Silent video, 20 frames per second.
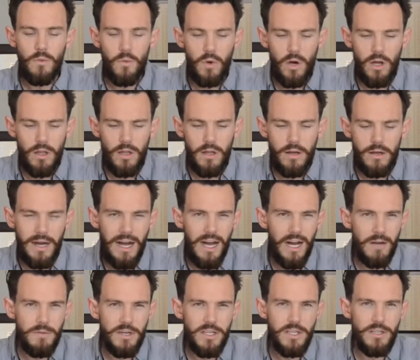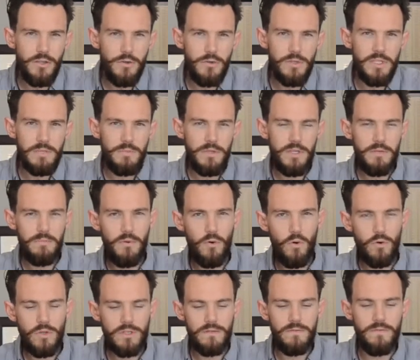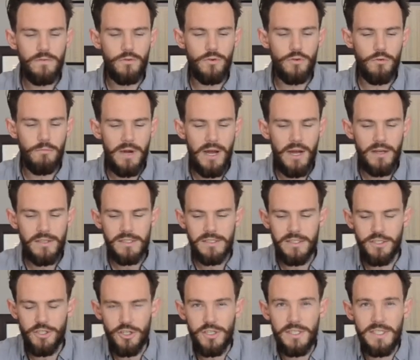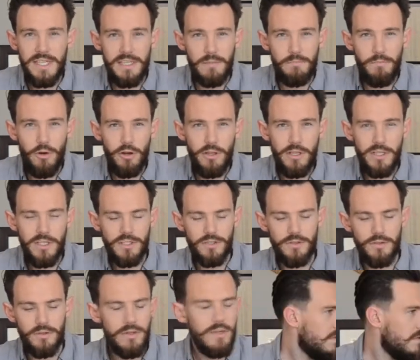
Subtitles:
Well, how about a USB port for your mouse that you can set the polling to?